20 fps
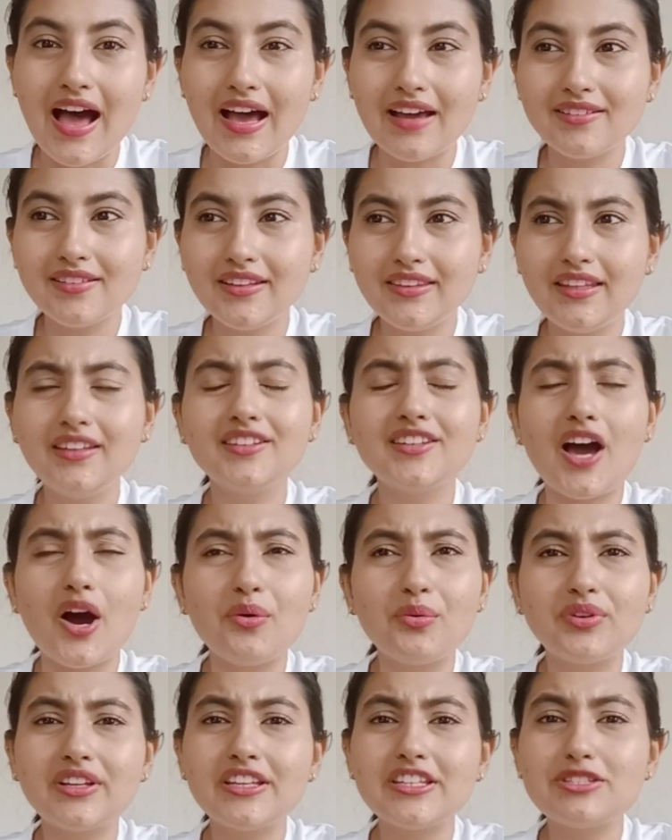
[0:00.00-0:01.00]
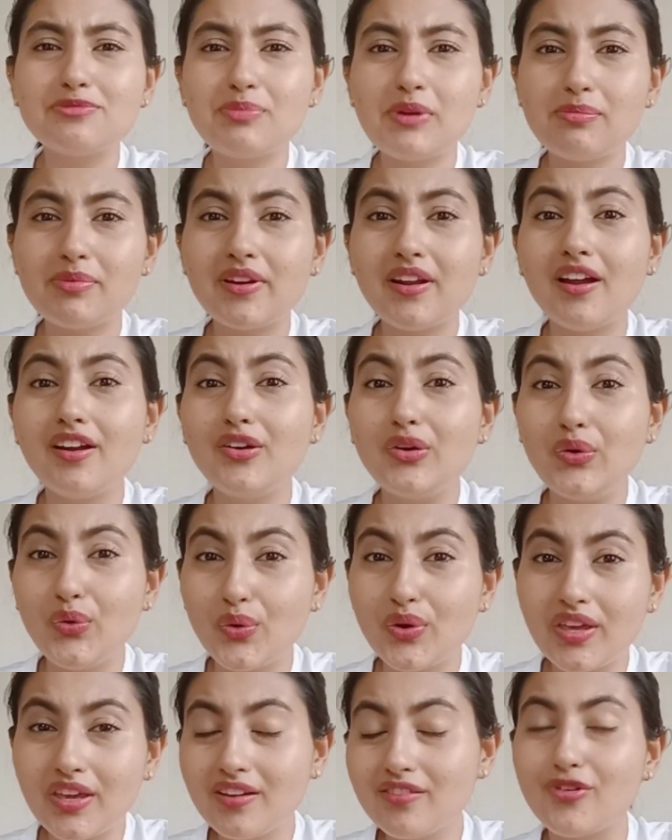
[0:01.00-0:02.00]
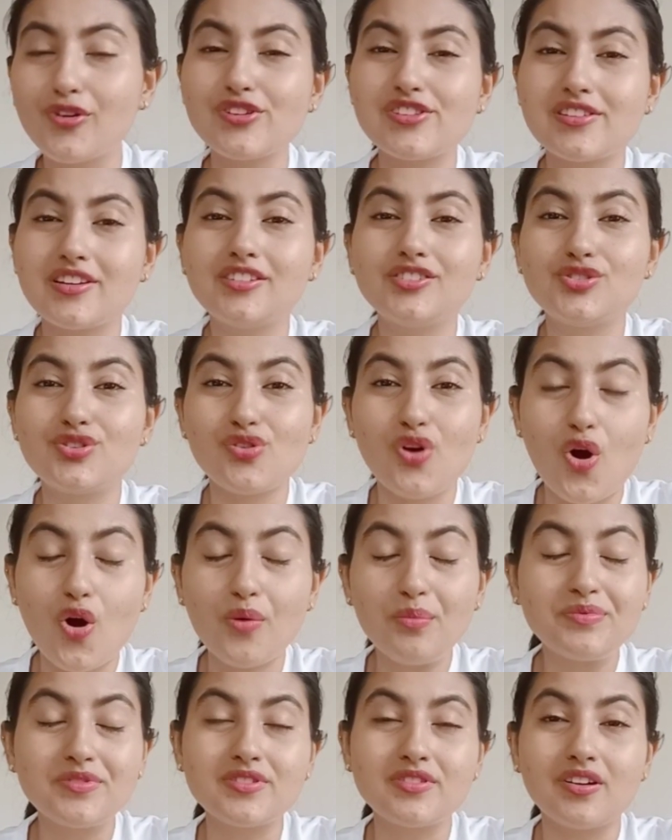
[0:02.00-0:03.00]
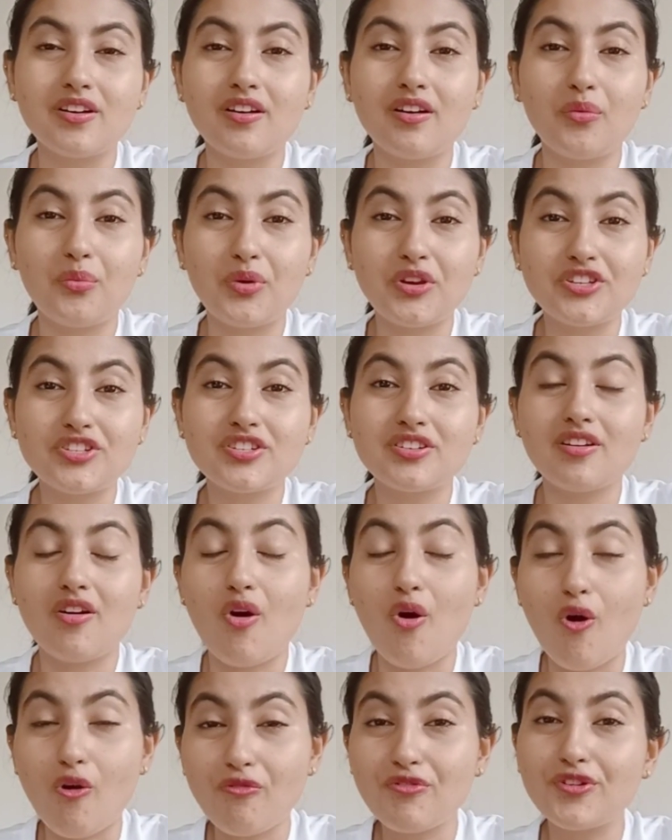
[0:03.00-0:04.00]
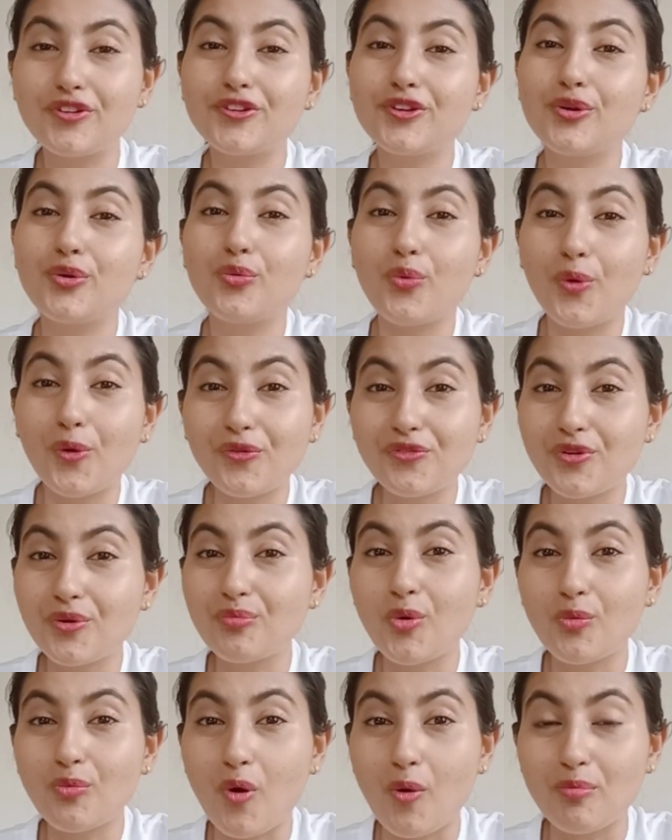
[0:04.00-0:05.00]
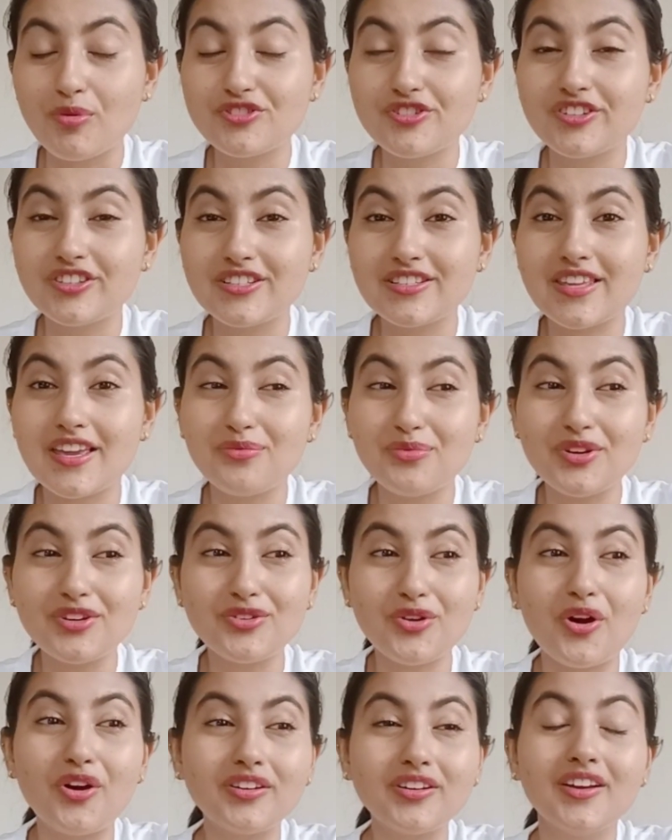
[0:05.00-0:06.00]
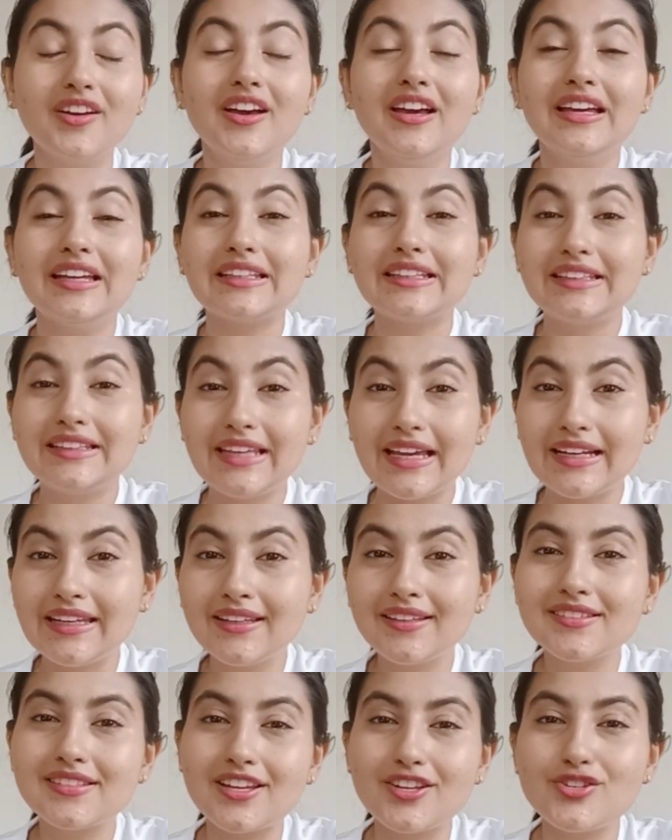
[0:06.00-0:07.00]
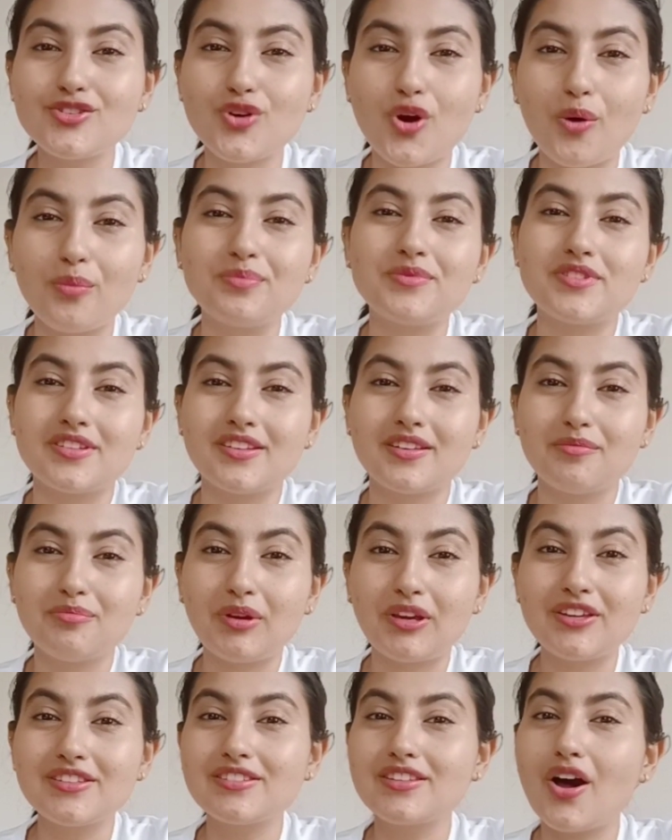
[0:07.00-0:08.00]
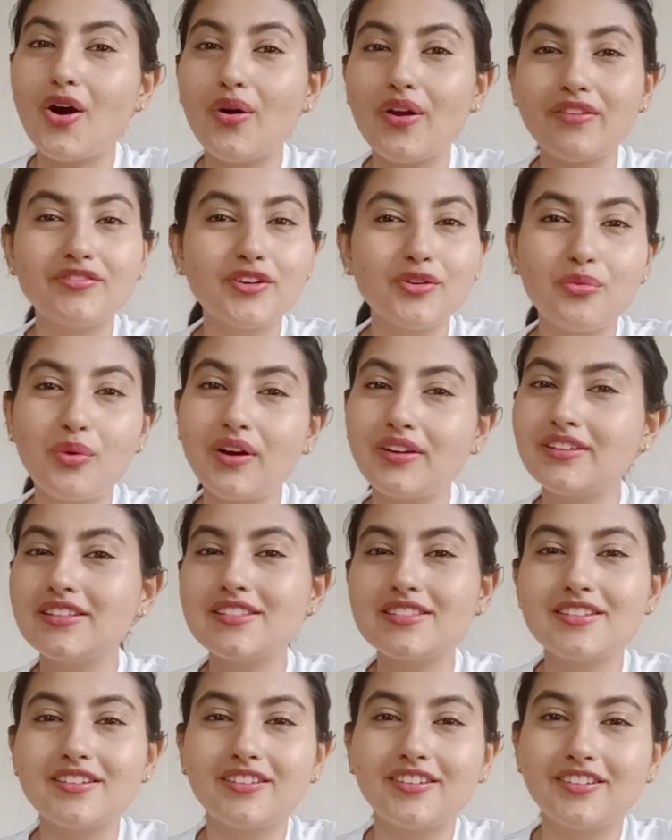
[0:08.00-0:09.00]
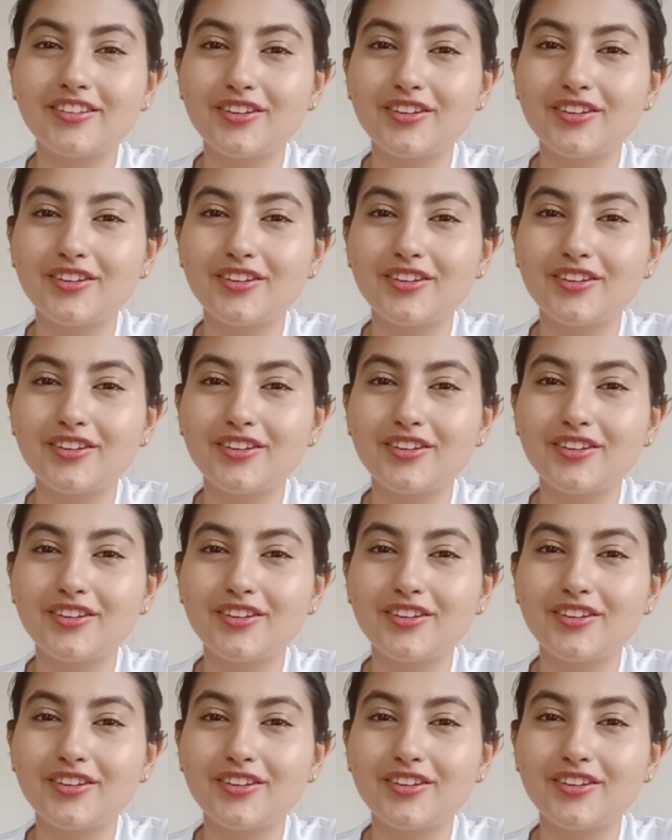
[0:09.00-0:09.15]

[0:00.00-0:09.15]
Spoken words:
And I think nowadays people are looking for such jobs which offer you work from home opportunities, and we're not getting such jobs because now everyone is,